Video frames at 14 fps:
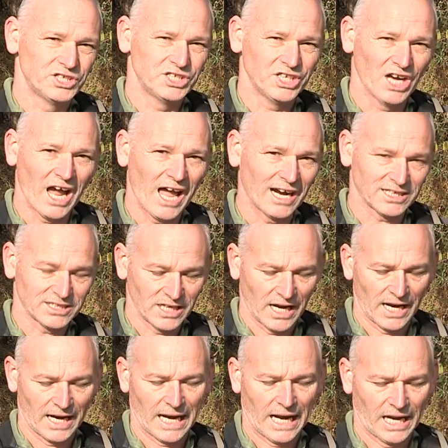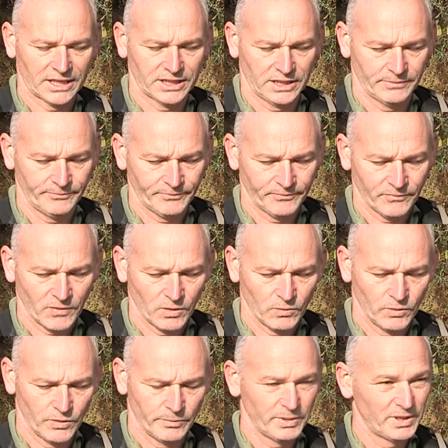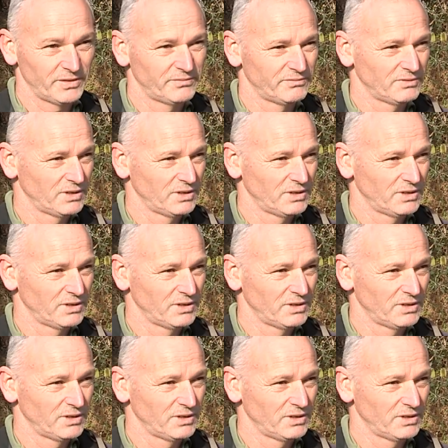dark honey with a bit of